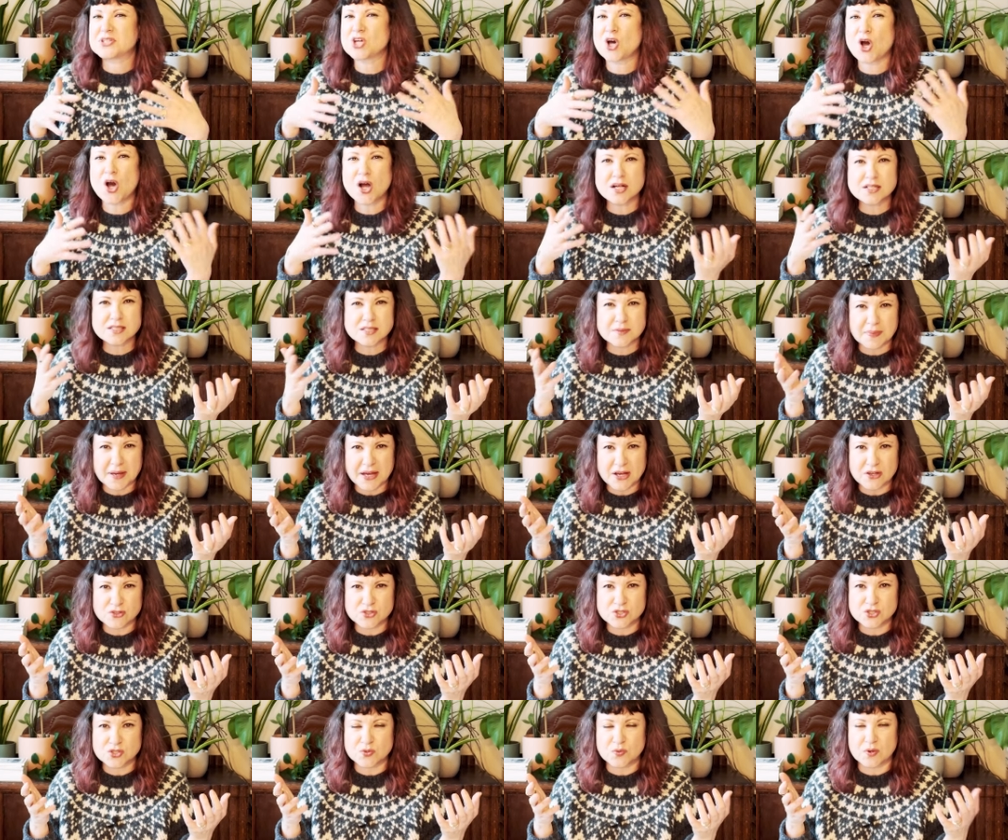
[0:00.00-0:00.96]
talked
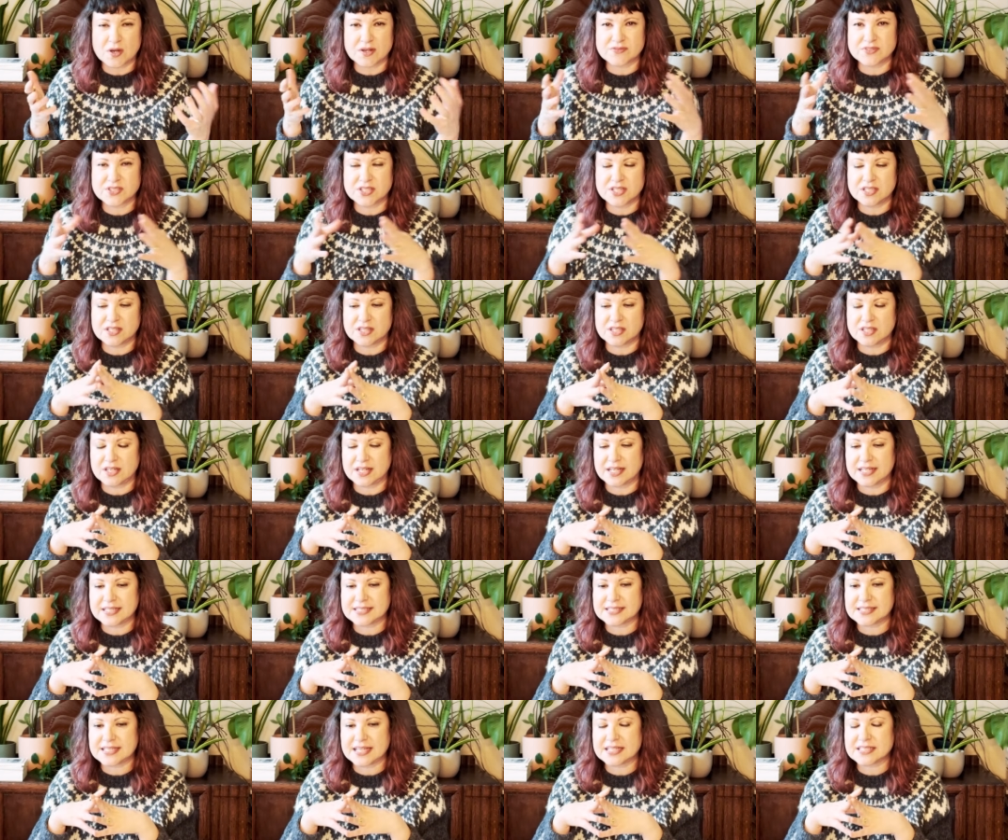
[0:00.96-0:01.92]
about too often in the
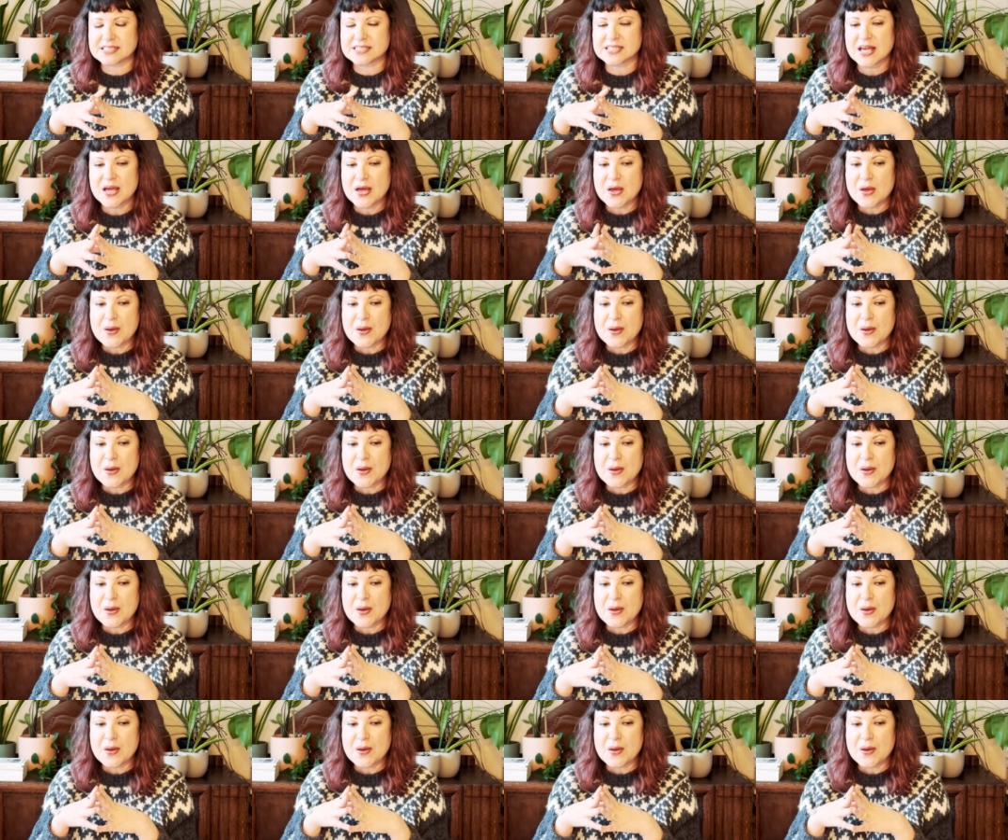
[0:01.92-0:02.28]
United States,